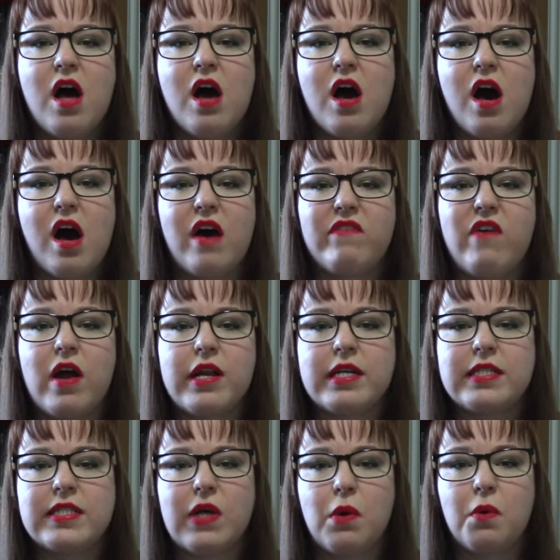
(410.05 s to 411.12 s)
on
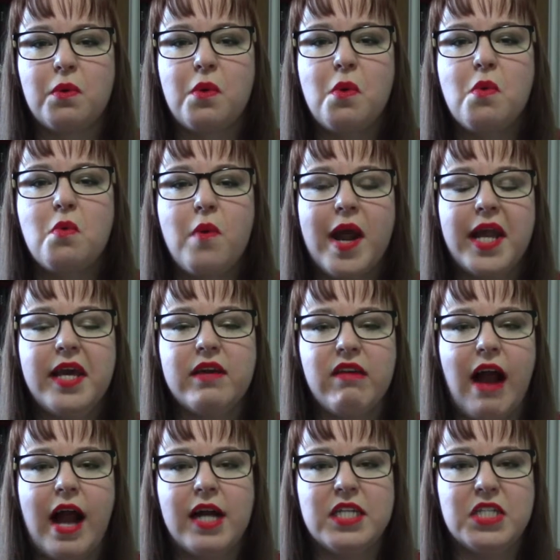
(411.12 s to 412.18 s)
his own when he
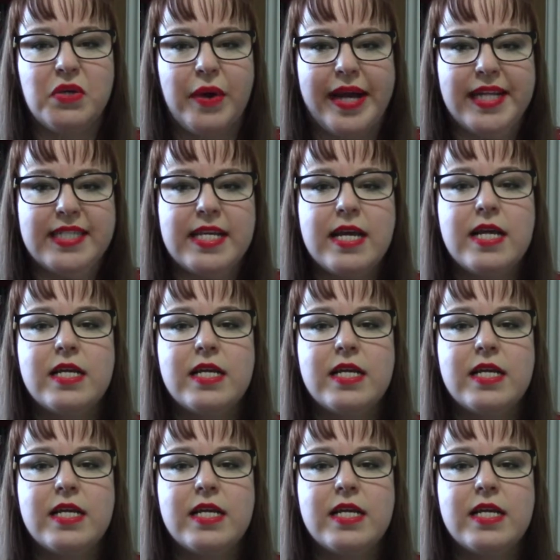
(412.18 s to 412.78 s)
graduates,